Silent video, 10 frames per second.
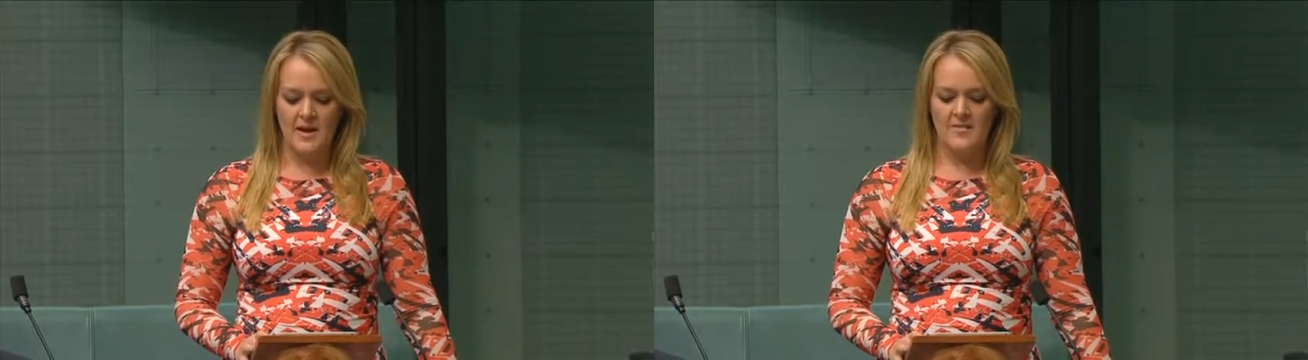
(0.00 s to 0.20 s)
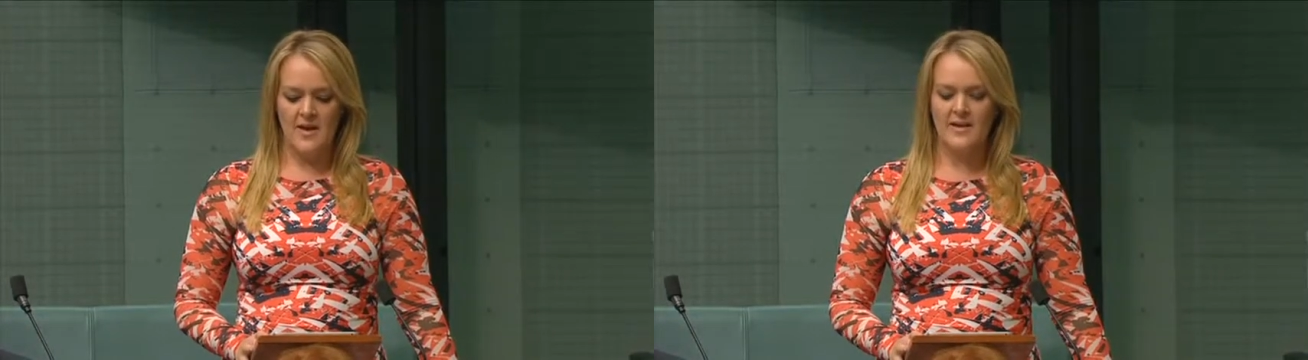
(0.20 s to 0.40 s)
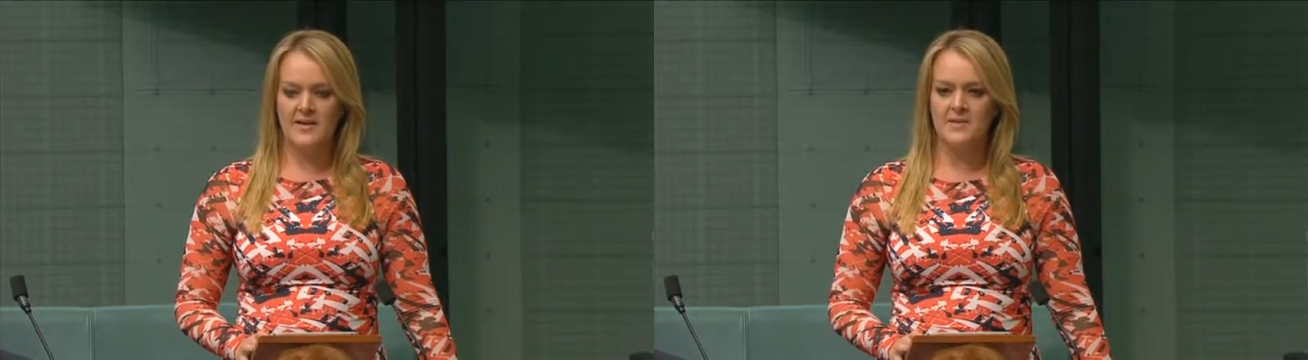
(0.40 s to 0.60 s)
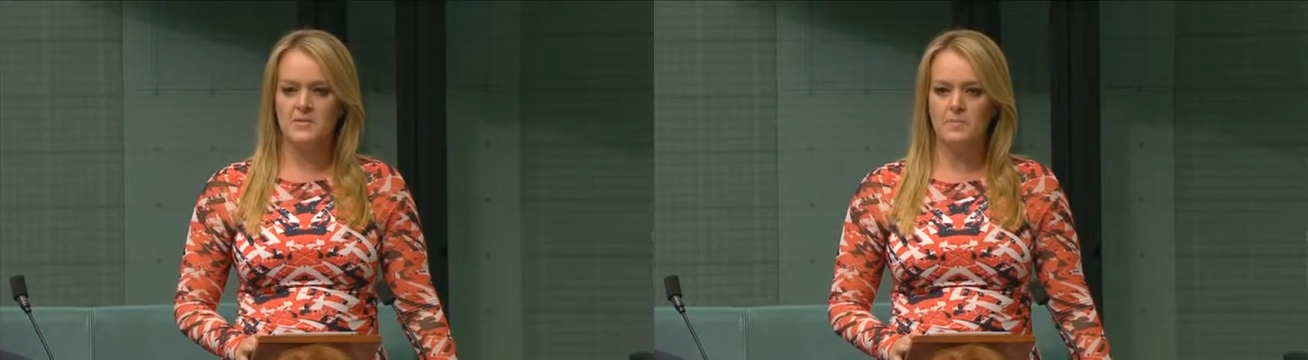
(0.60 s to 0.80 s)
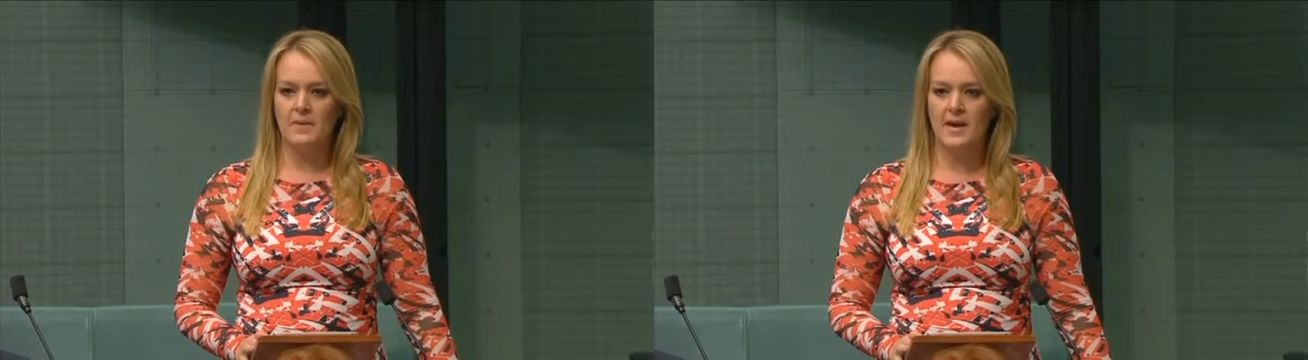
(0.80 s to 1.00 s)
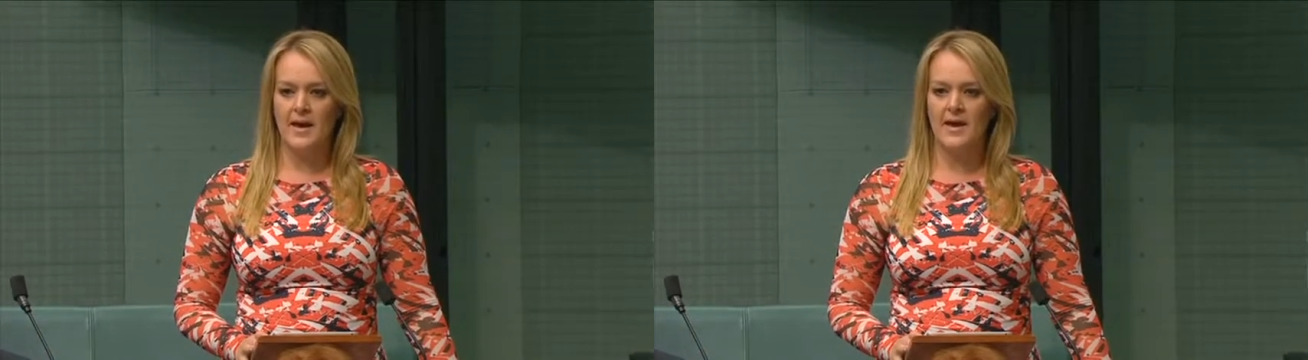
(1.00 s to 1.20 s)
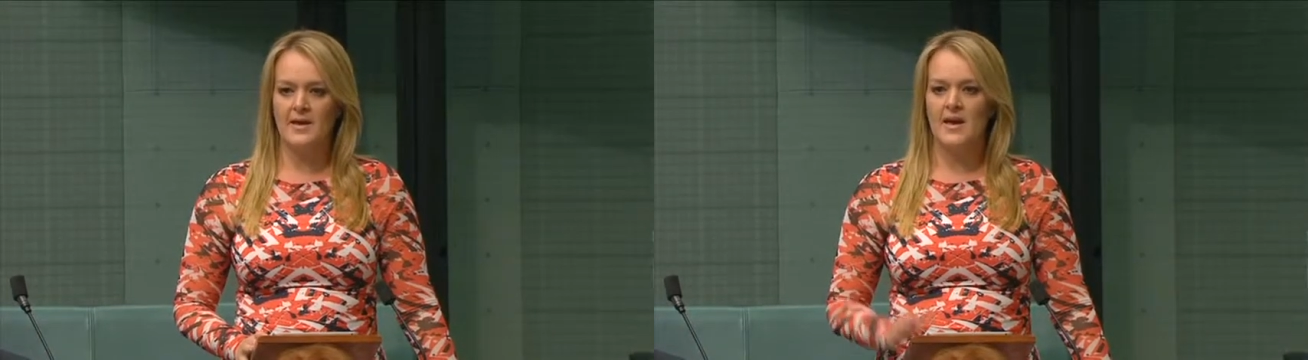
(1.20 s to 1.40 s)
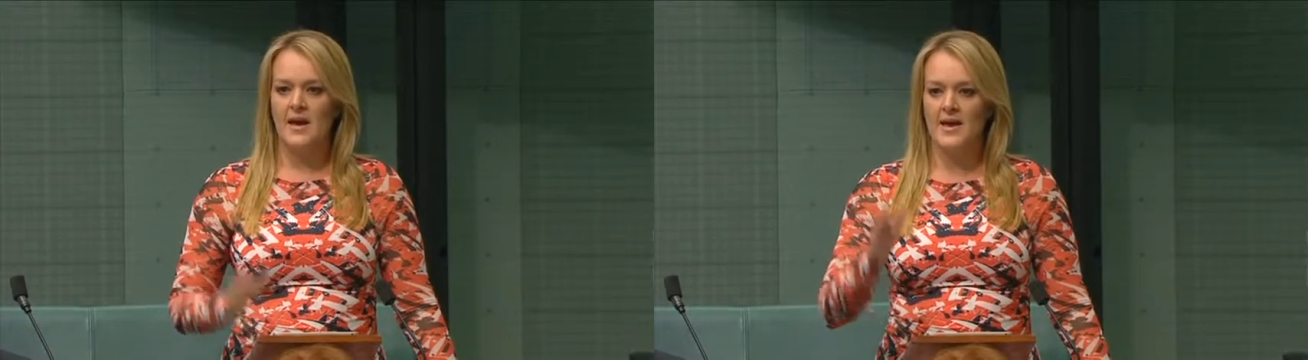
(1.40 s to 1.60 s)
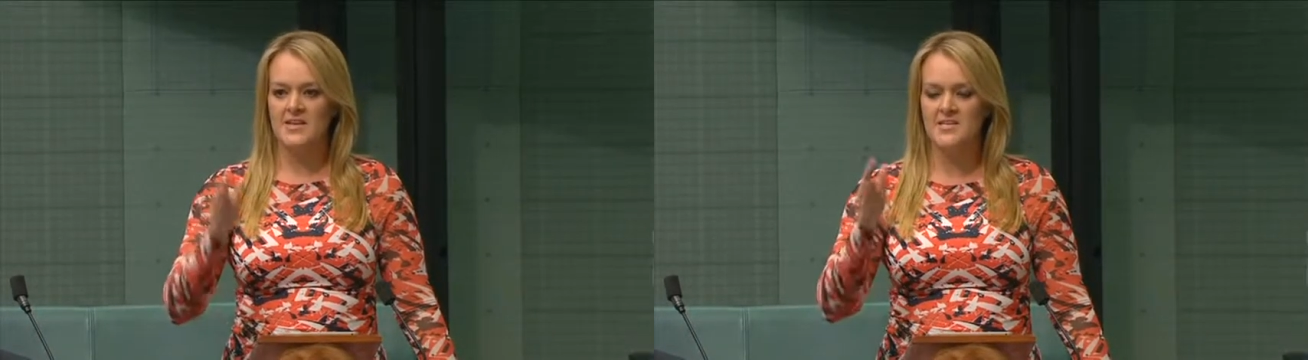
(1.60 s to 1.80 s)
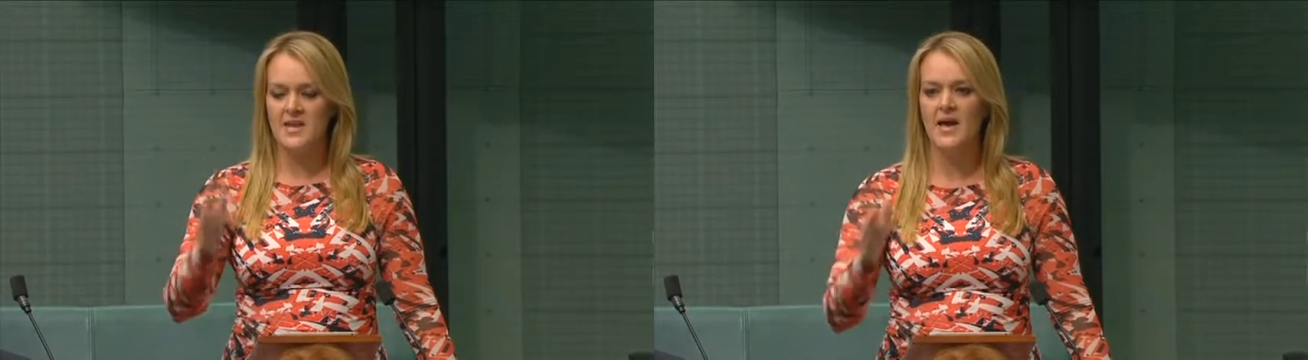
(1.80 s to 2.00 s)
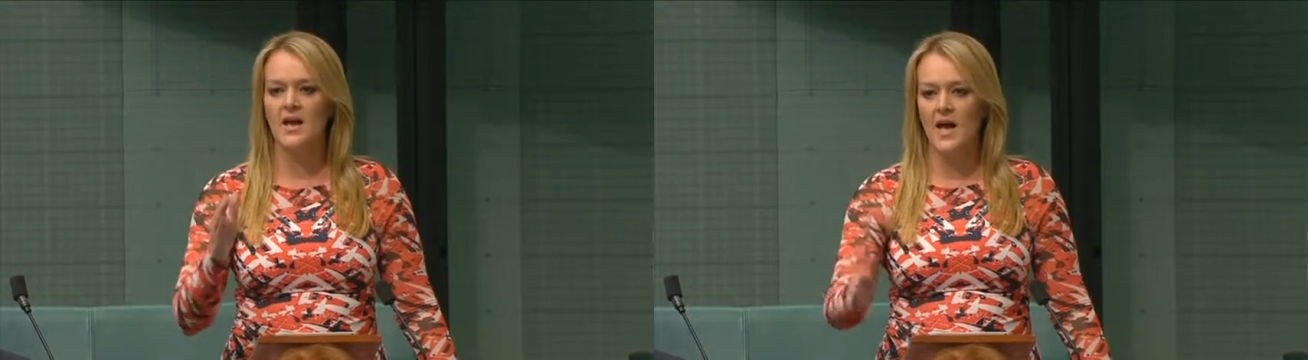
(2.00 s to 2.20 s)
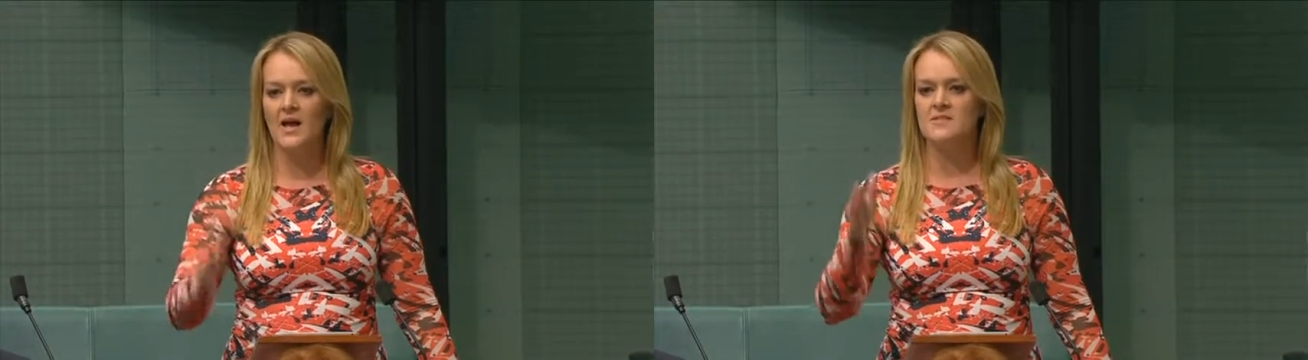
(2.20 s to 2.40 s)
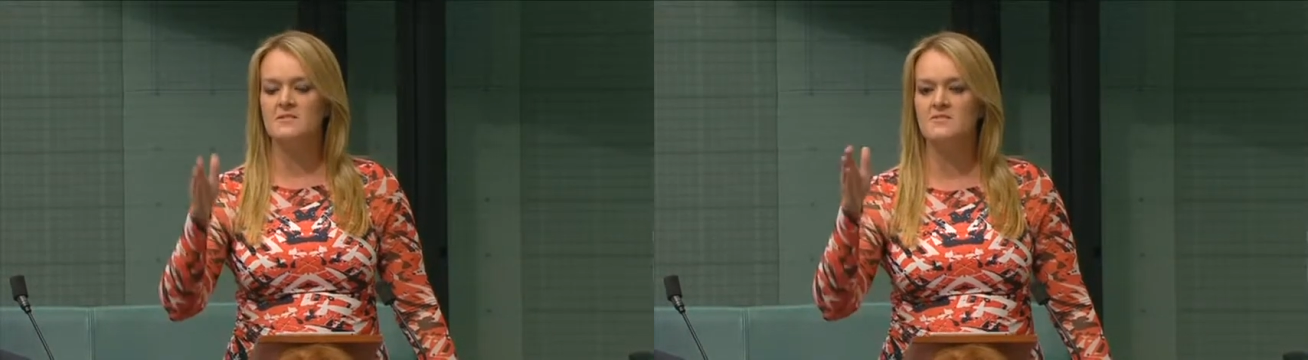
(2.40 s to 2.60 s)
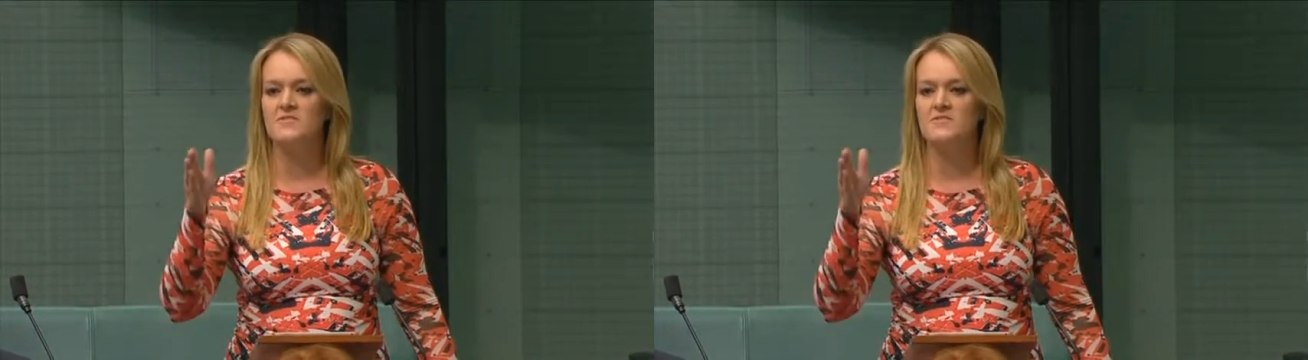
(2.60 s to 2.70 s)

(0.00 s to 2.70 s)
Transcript: they need to plan and tell us